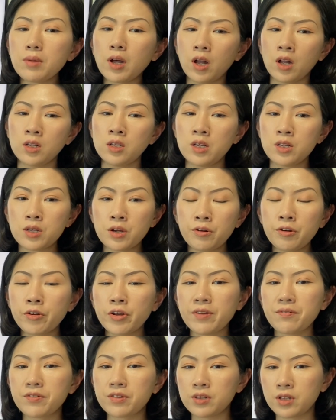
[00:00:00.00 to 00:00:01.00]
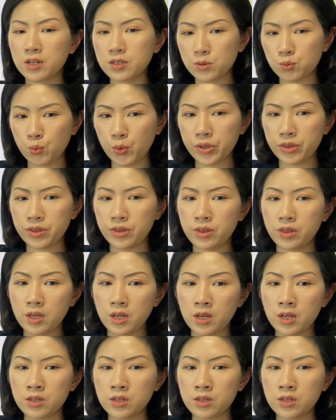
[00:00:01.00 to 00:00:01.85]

an interrogative clause with the